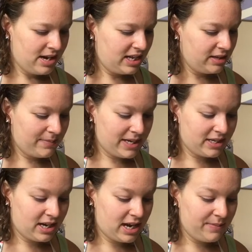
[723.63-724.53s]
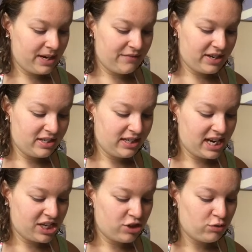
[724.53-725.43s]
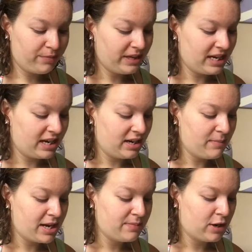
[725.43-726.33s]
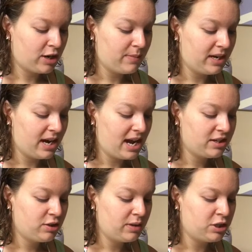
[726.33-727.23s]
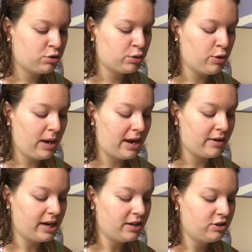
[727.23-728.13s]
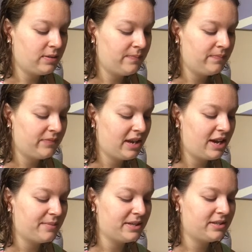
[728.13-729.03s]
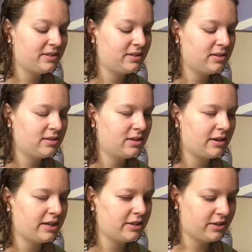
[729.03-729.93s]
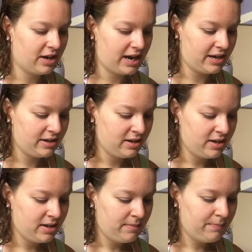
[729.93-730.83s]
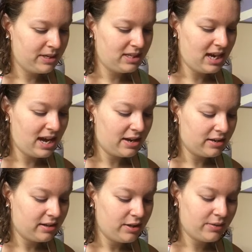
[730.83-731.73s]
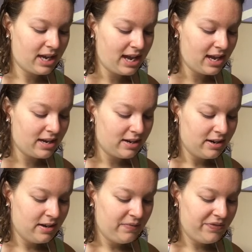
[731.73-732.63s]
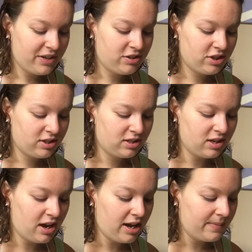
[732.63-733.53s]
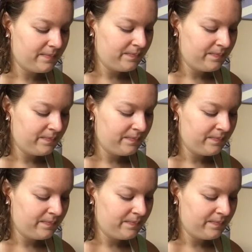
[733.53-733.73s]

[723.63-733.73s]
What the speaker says: In the meantime, investigations will begin in my department as to his true heritage. Albus, starting to cry. But Dad, you can't. That's just not.